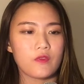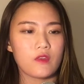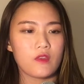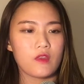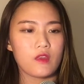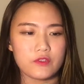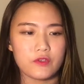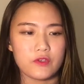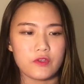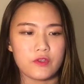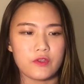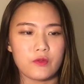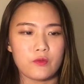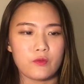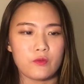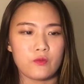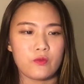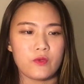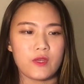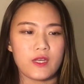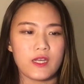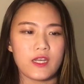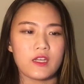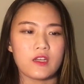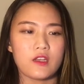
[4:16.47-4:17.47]
So
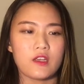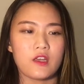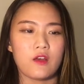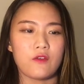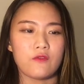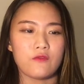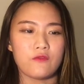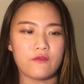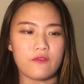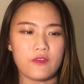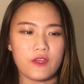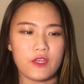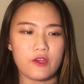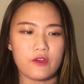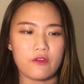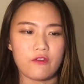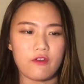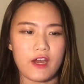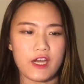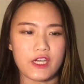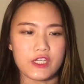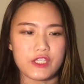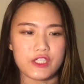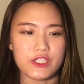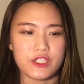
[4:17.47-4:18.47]
within
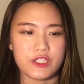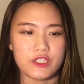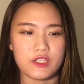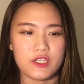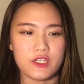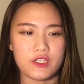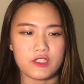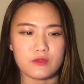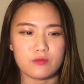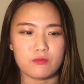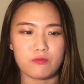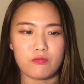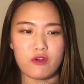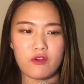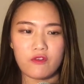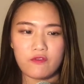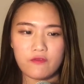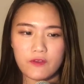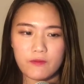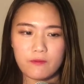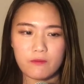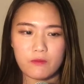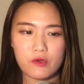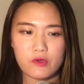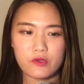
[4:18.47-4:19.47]
configuration, there's
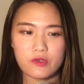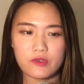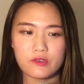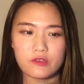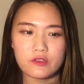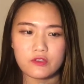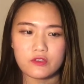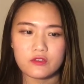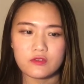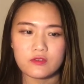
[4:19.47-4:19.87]
profit model,